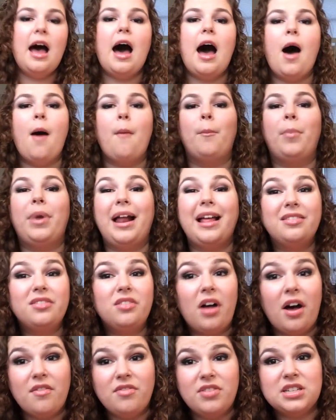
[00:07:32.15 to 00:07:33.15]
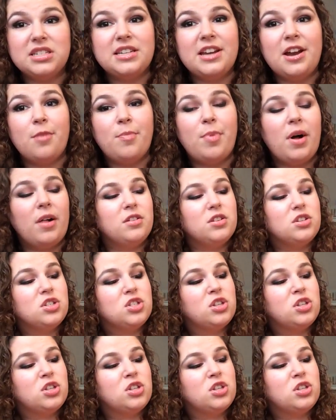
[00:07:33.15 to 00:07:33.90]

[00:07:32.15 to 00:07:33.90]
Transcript: But I love this nail polish.